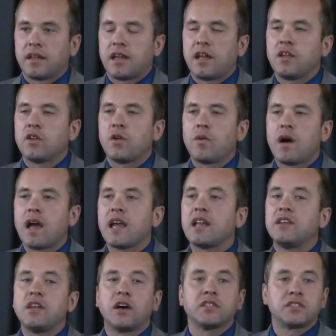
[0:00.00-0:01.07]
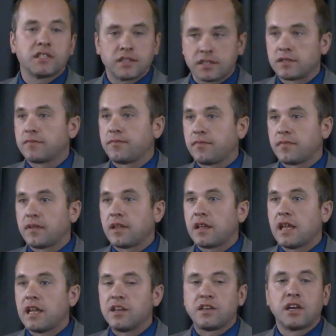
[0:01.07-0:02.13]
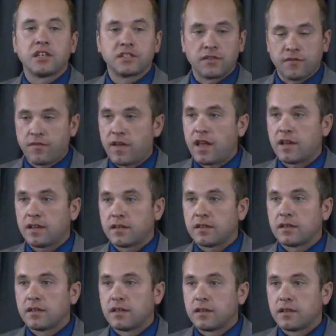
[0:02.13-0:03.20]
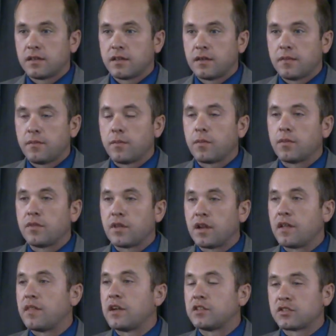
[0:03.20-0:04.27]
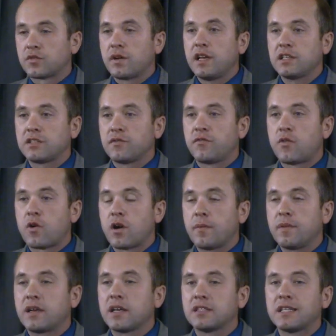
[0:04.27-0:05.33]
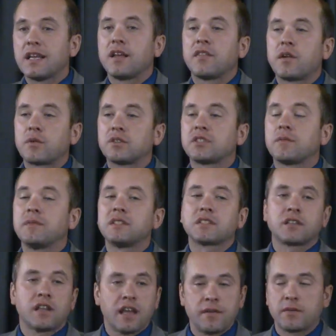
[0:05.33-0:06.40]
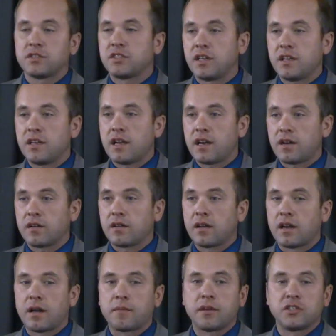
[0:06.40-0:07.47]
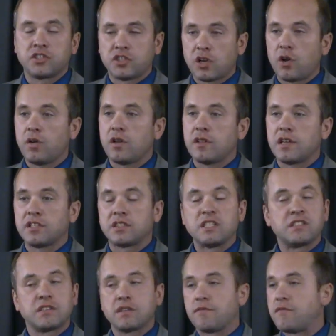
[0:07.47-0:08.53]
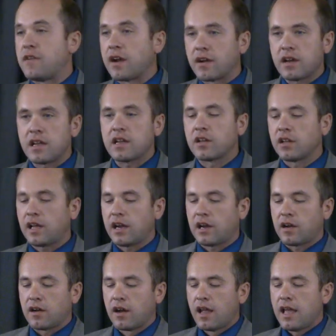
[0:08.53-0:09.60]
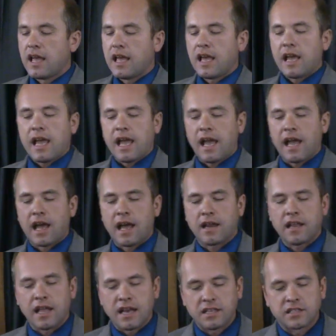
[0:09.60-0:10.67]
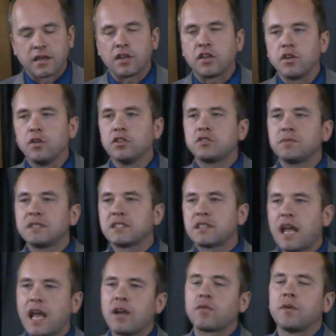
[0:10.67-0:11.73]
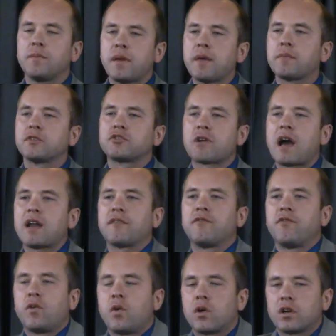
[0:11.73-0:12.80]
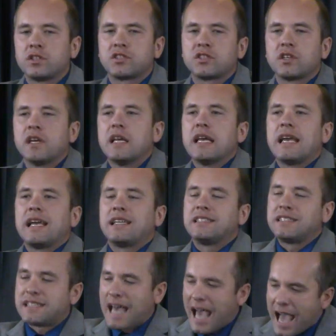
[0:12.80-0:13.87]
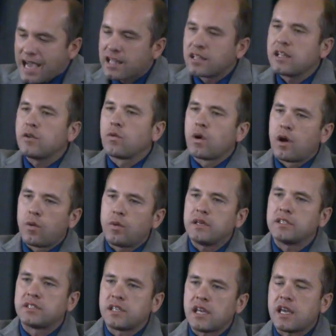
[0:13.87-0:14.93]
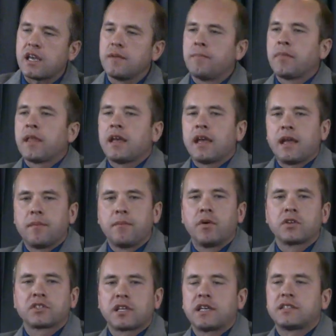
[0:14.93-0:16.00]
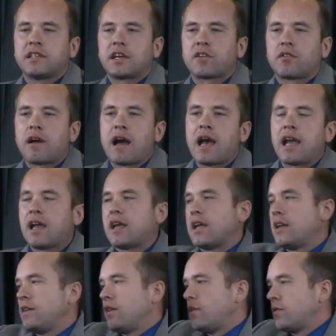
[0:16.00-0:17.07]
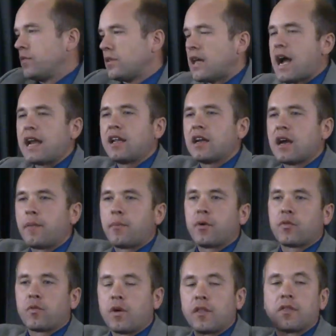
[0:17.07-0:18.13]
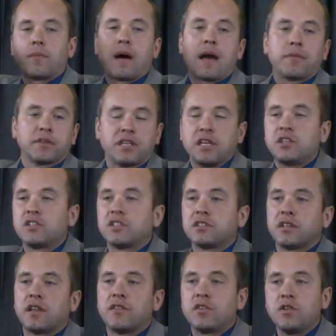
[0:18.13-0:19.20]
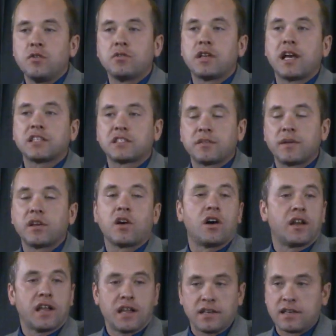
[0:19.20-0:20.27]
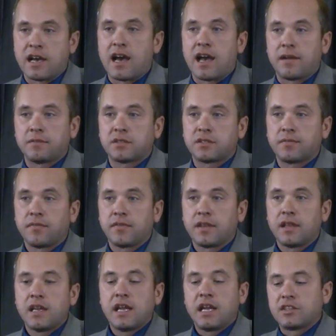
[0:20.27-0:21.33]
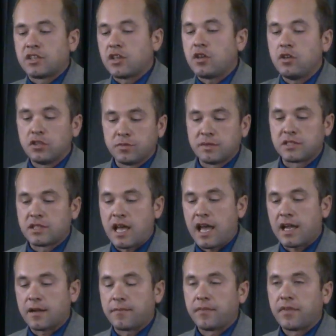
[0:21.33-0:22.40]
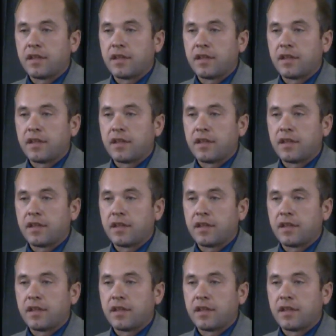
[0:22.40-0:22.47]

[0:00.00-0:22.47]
And you know why? It doesn't. It doesn't fit. And there's a reason for it, because there were some disclaimers in here. And I'm going to show you this. It's very clear. And it is a huge mistake when people try to force exactly what we see in books like Zechariah into lining up with what the Bible teaches in the New Testament on end times. It's a huge mistake.